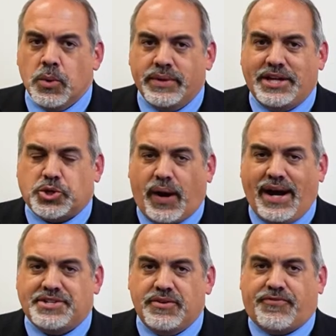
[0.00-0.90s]
when they
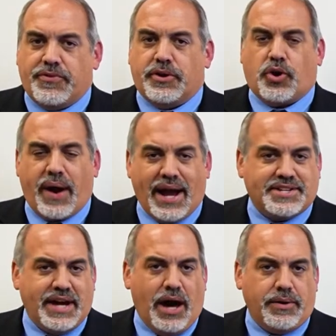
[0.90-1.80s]
try to further crack
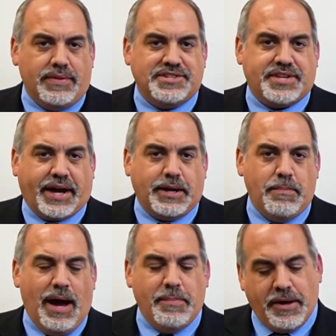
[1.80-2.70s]
down on the Second
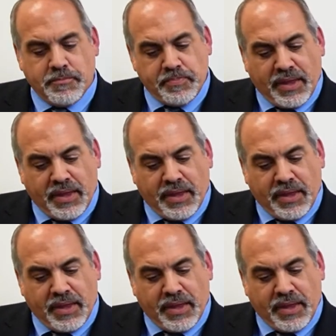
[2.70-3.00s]
Amendment.